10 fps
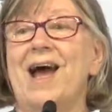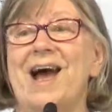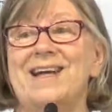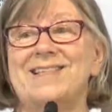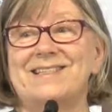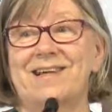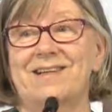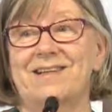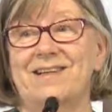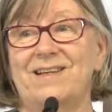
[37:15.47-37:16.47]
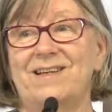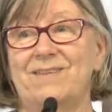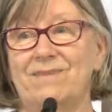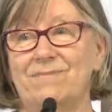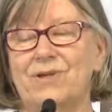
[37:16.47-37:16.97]
And secondly,
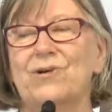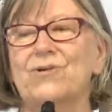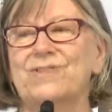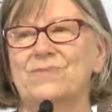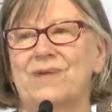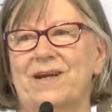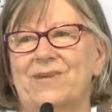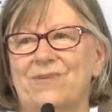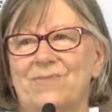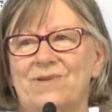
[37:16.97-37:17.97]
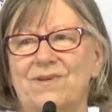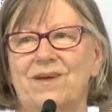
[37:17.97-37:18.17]
because we are human,